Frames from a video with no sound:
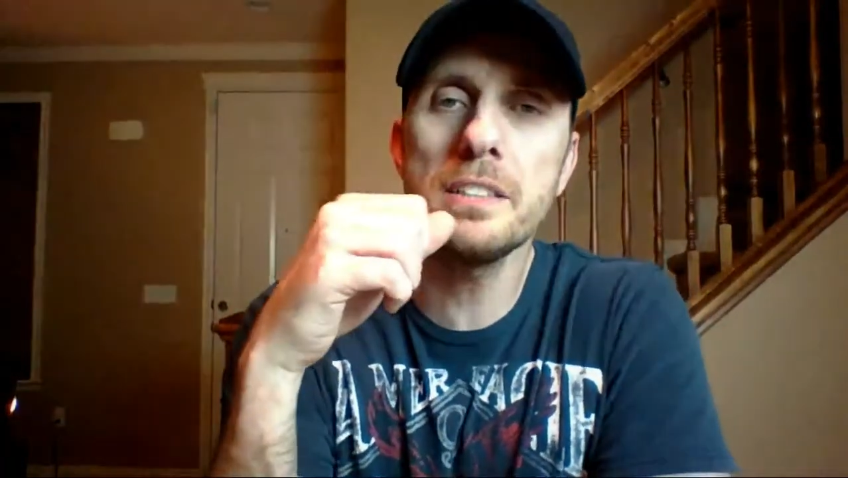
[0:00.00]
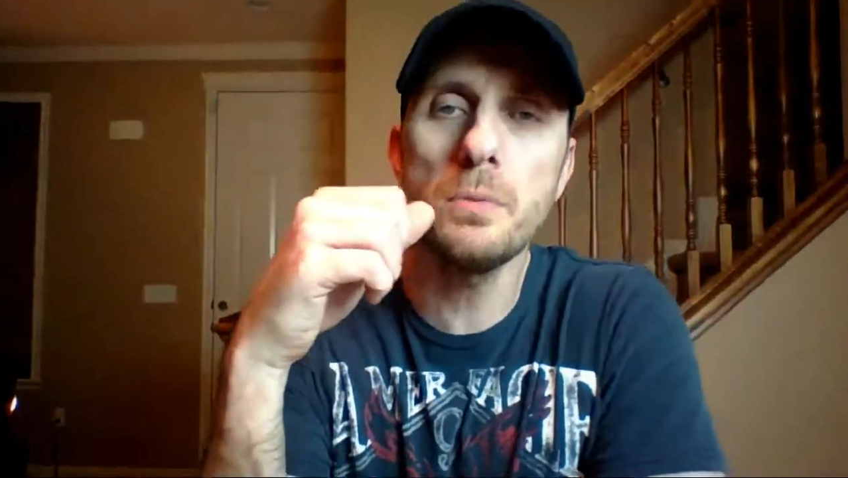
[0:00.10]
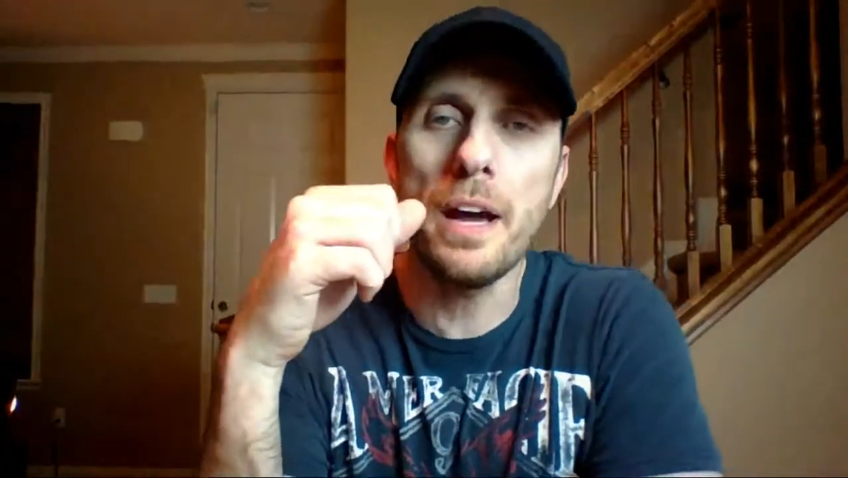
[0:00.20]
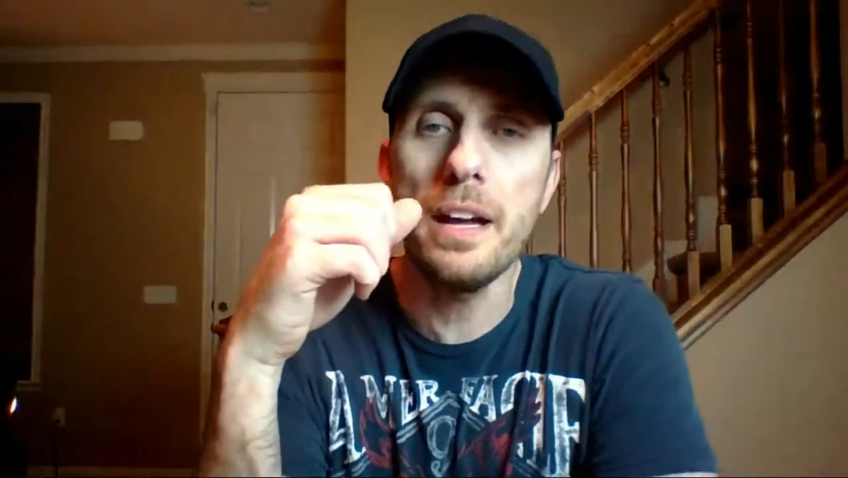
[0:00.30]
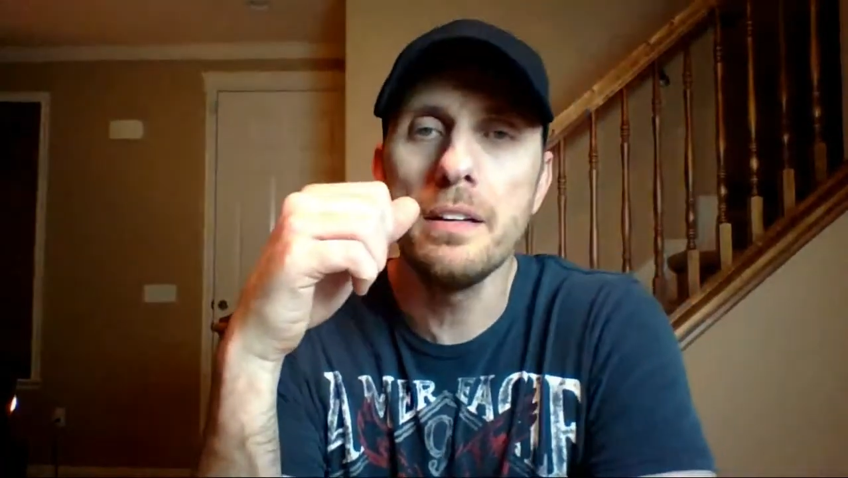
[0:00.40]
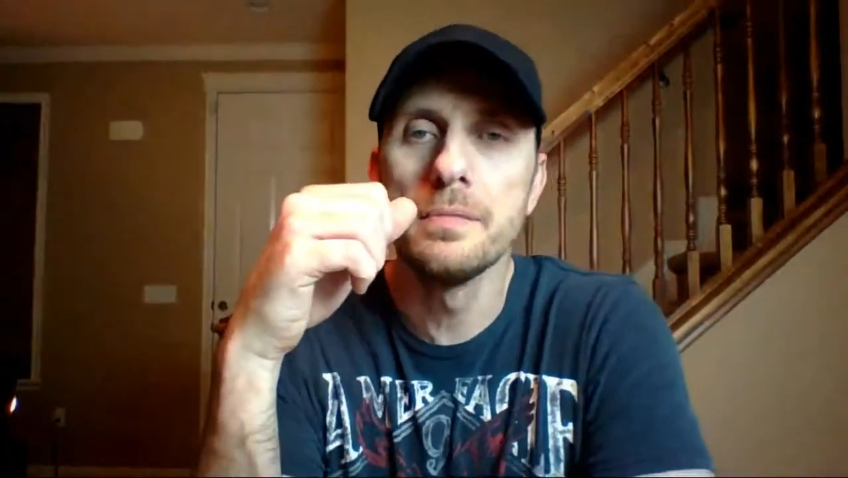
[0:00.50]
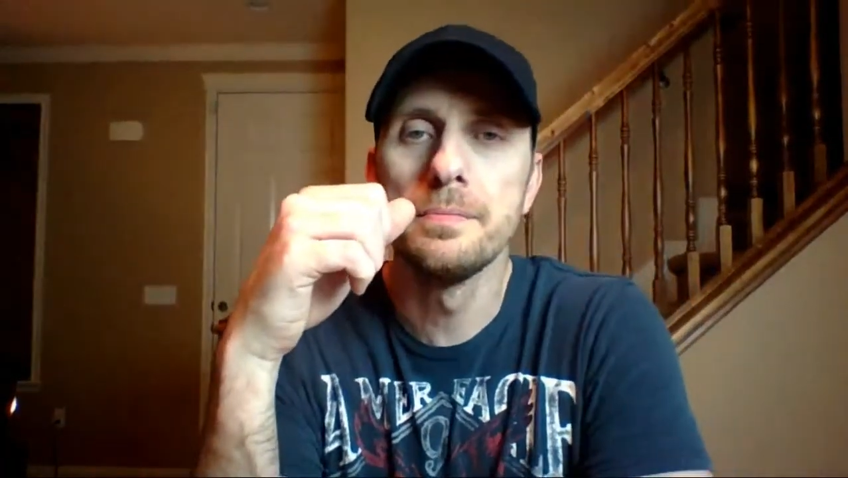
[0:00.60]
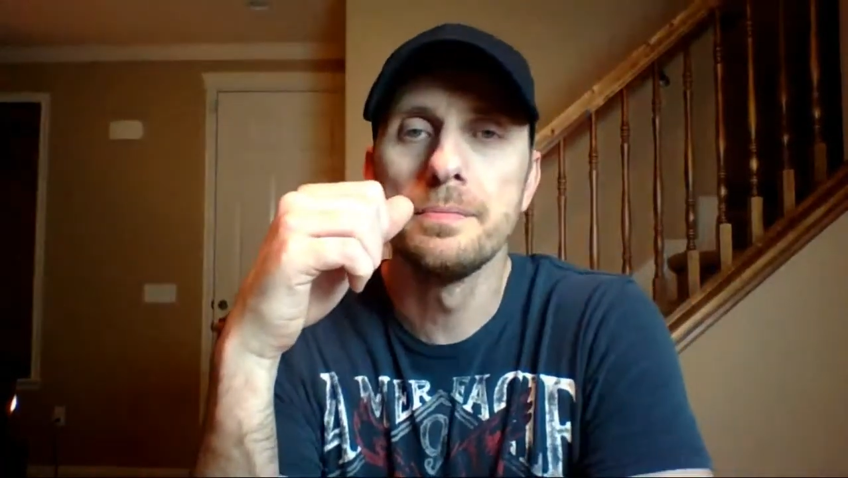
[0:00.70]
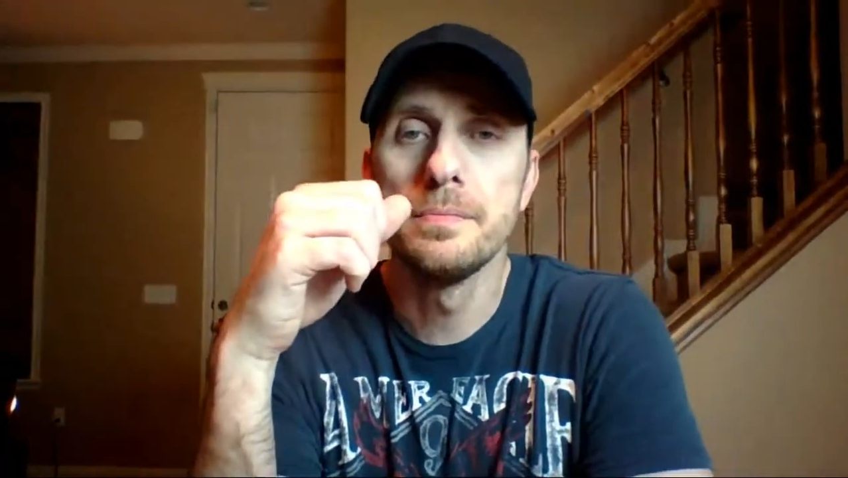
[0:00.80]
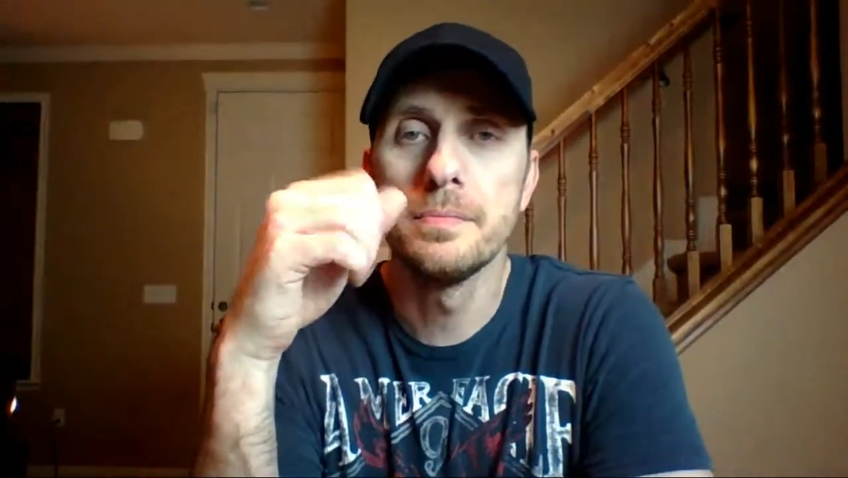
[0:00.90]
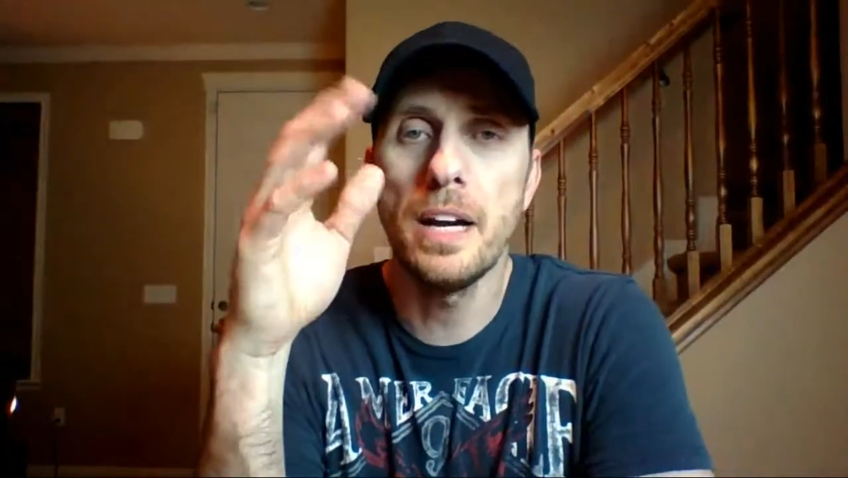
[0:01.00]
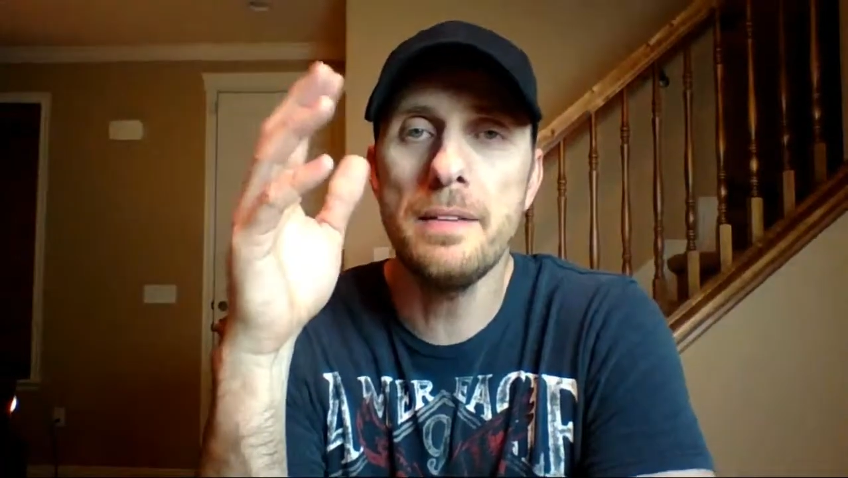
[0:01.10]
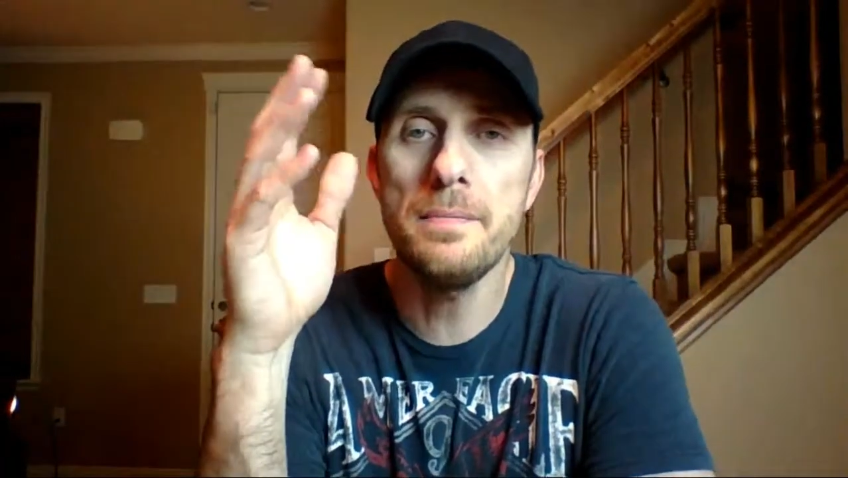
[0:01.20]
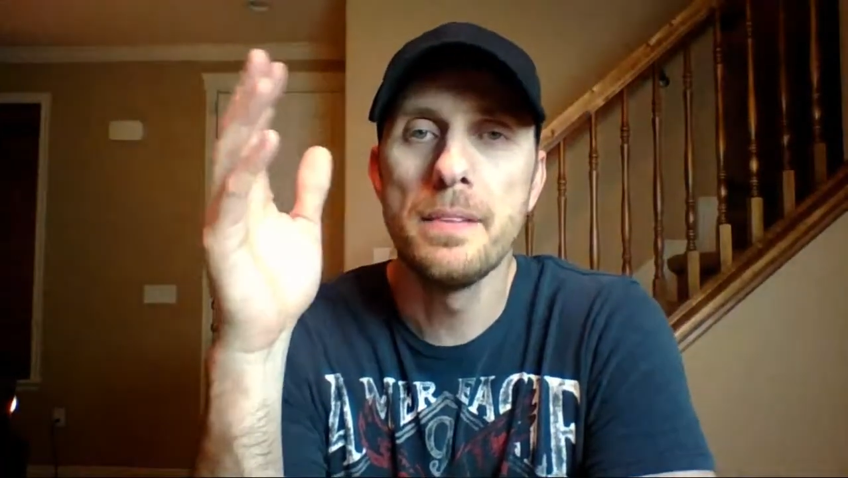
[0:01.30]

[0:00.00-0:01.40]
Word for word: away, right?